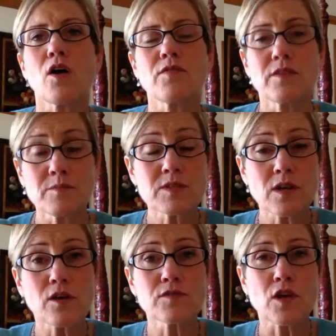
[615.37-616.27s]

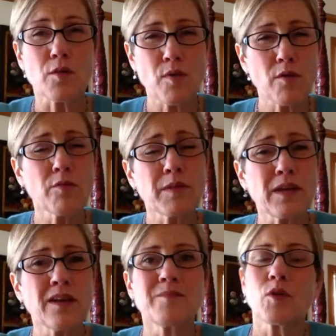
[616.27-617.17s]
themselves are
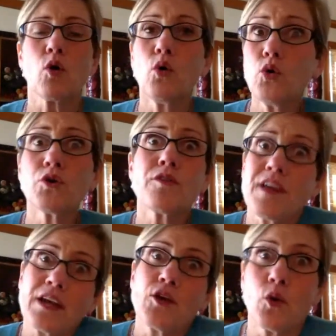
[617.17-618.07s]
probably older
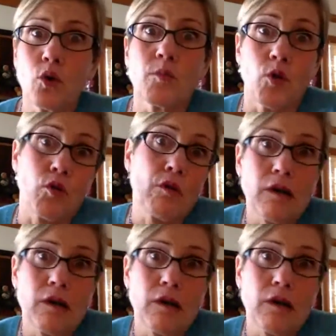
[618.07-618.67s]
than normal,